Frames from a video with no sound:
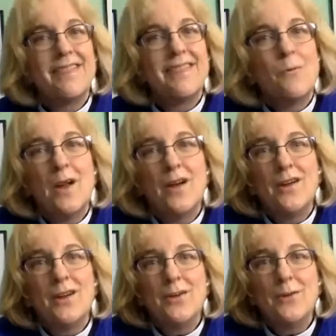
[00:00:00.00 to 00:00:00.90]
that
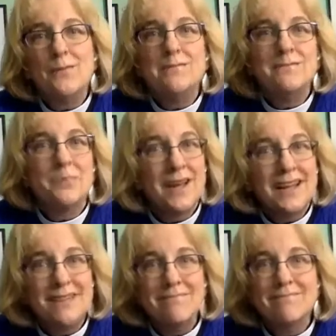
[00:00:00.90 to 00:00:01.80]
where you
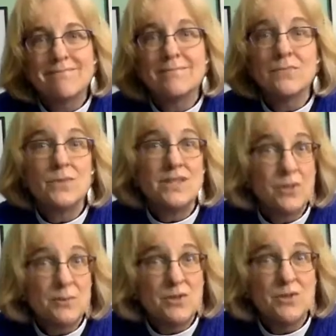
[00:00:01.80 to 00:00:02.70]
pray, read
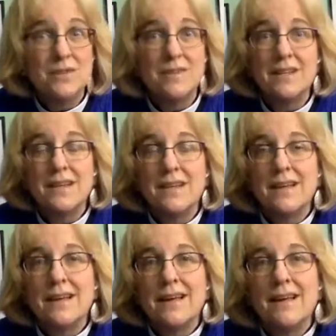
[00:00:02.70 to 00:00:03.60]
scripture,
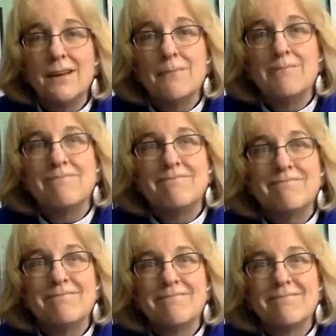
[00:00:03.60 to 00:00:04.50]
um,